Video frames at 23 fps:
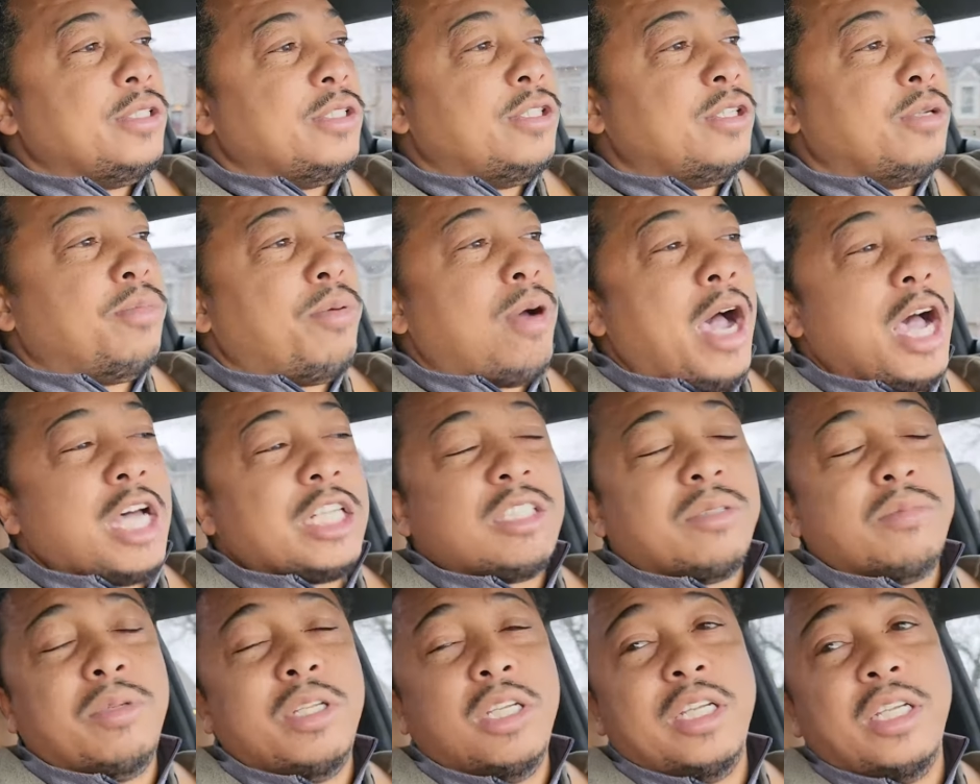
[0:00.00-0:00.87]
to
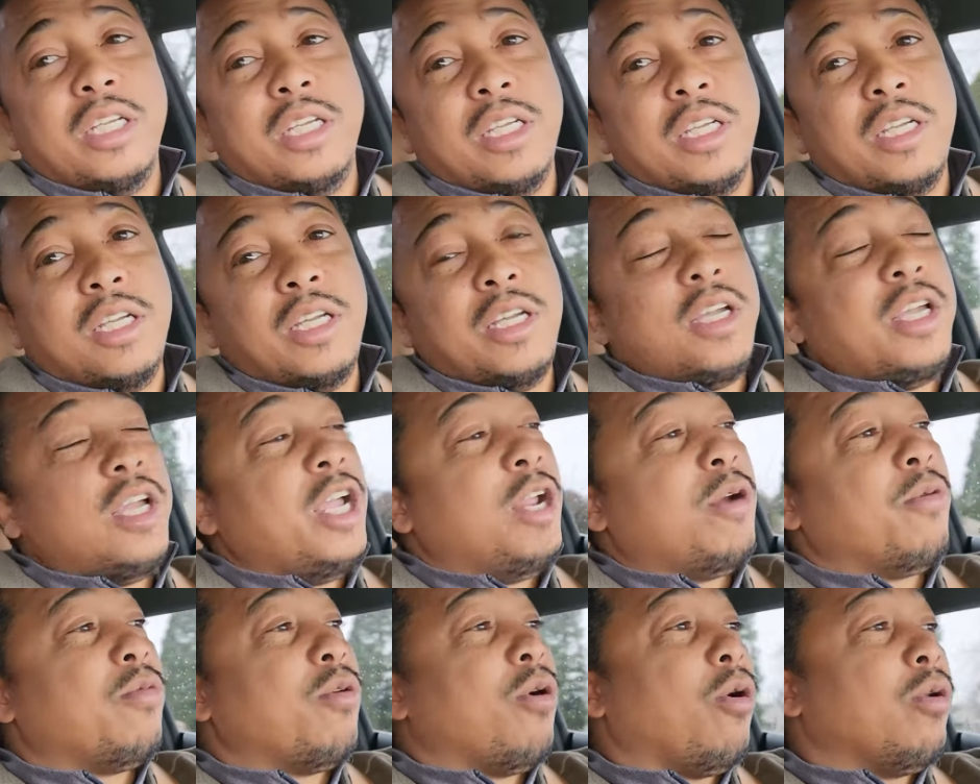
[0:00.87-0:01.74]
possibly
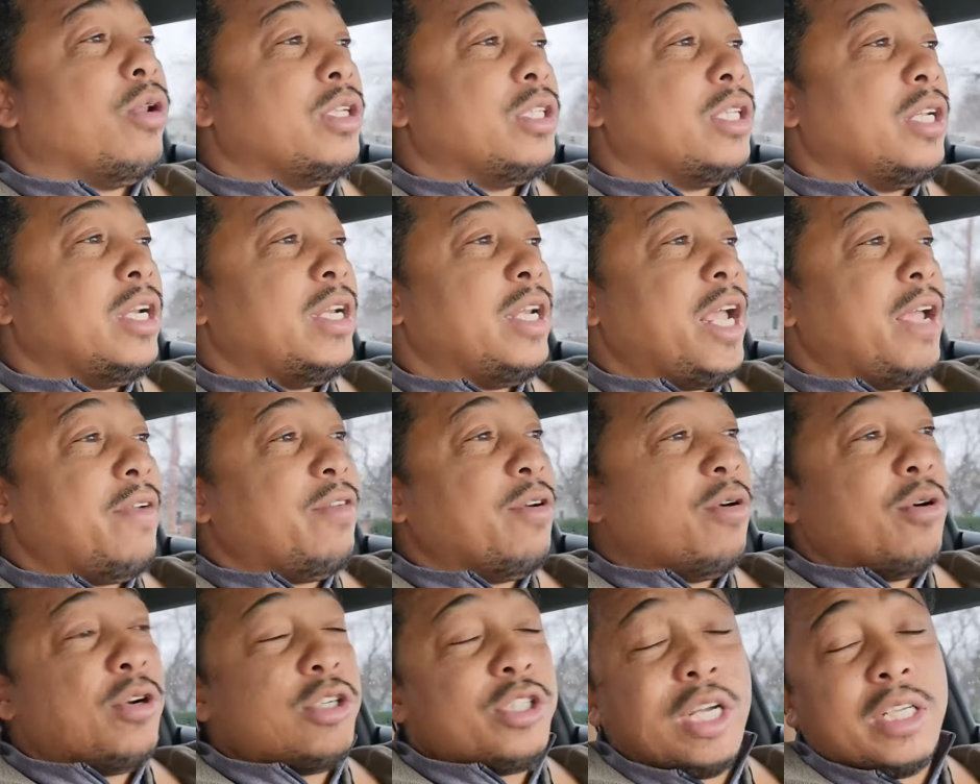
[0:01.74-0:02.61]
enroll into the
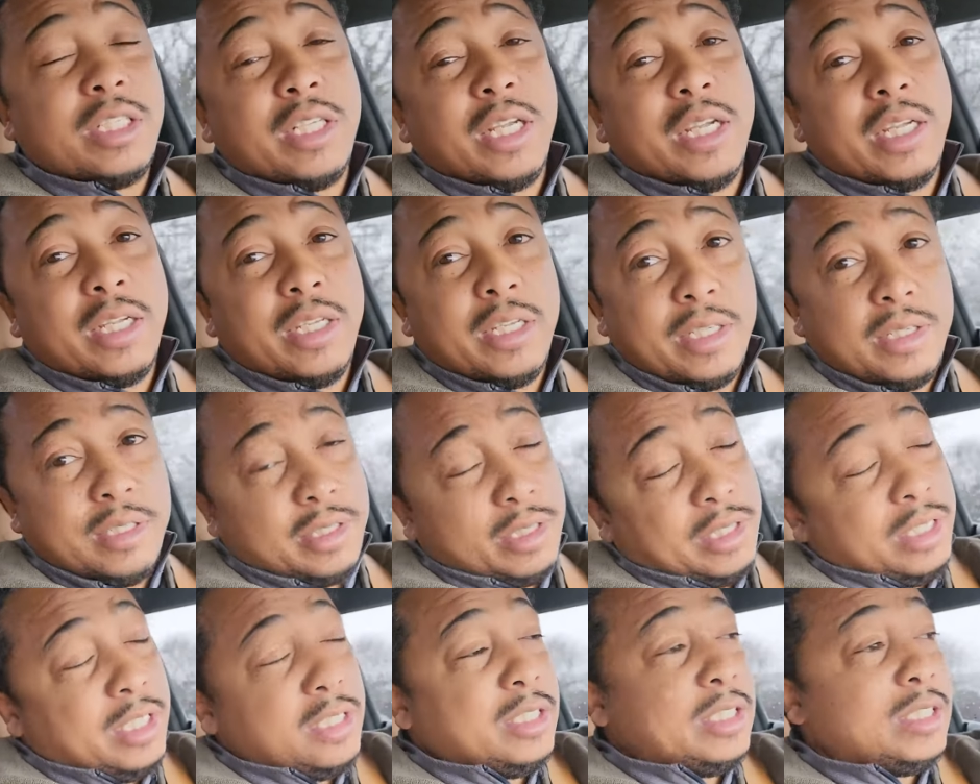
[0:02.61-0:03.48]
Navy, or should I say,
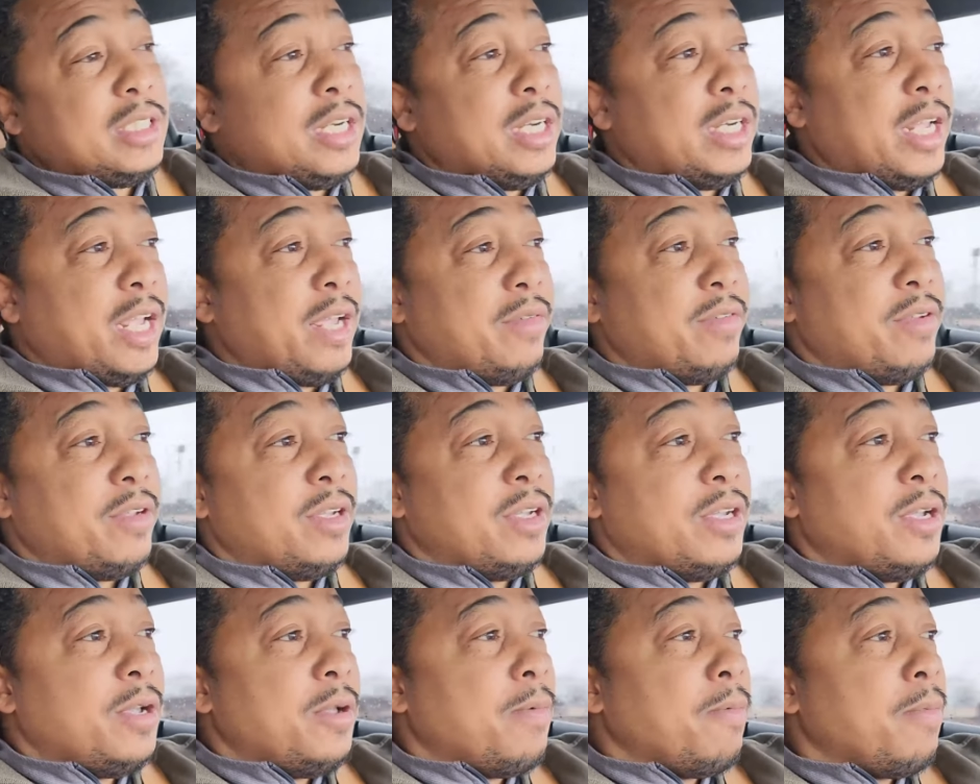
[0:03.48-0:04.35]
listen to the Navy.
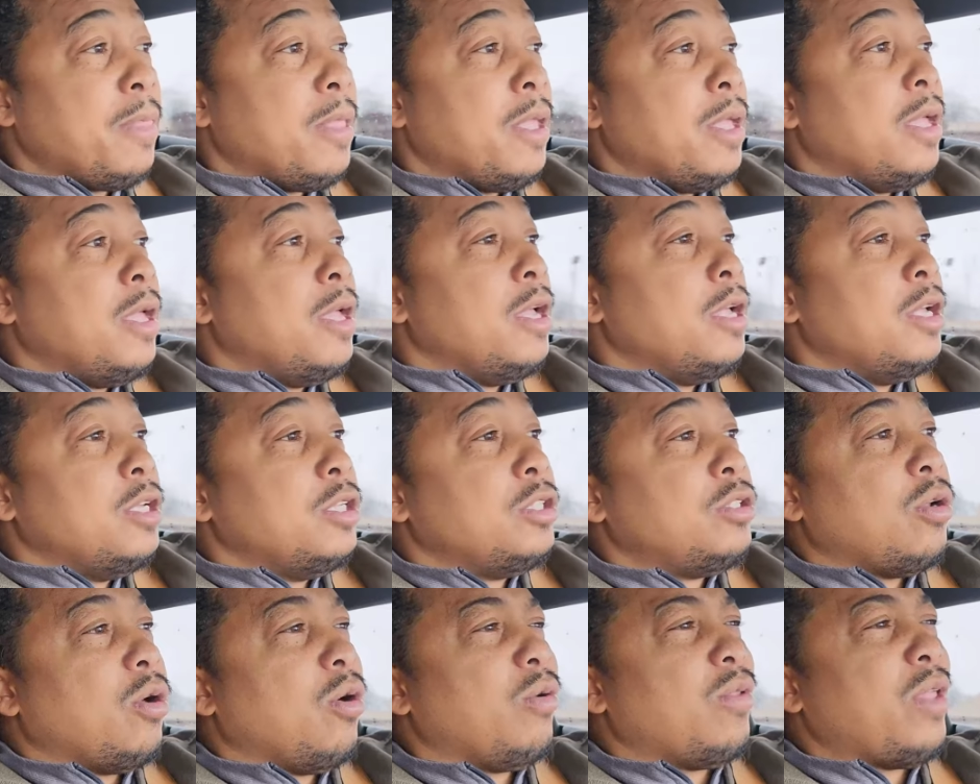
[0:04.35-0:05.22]

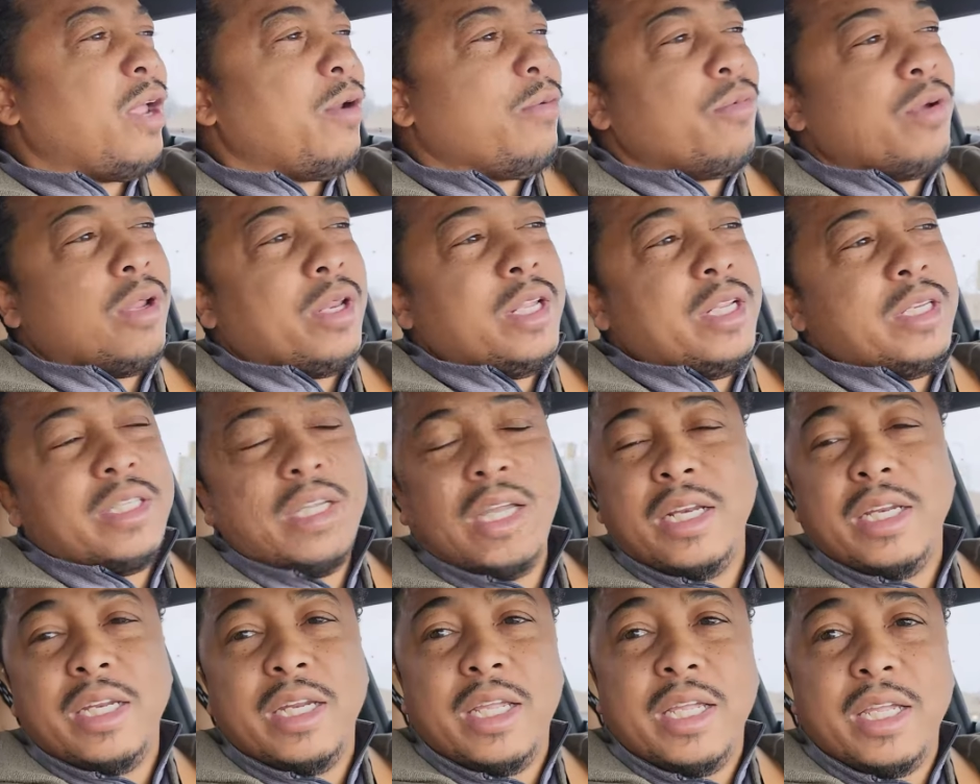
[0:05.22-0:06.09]
So they really
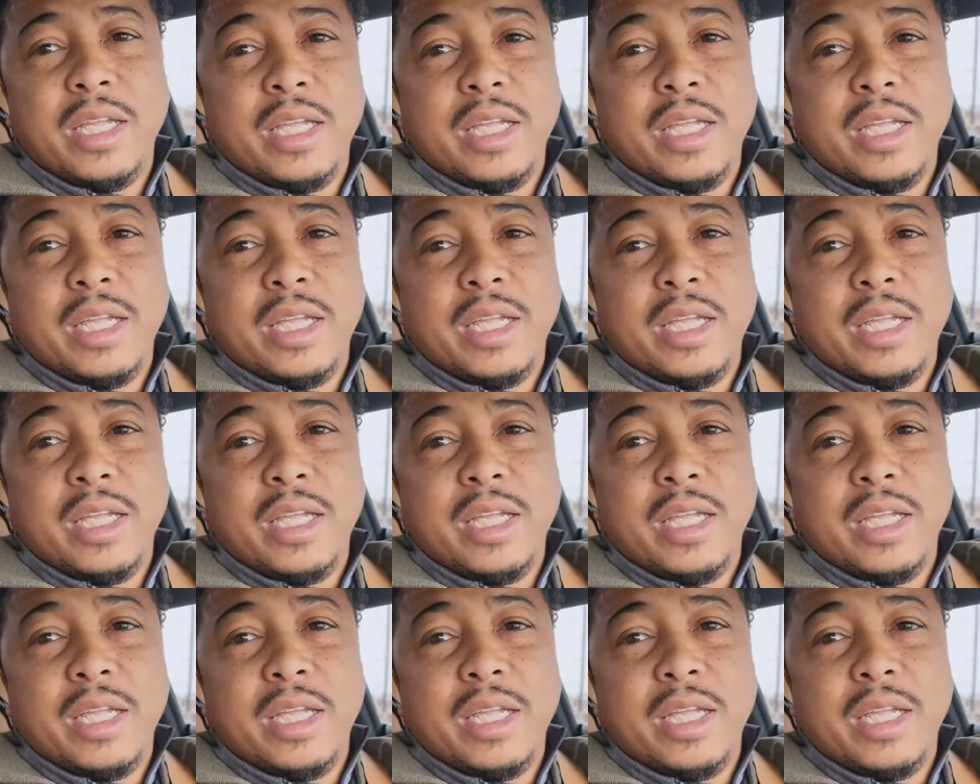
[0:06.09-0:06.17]
didn't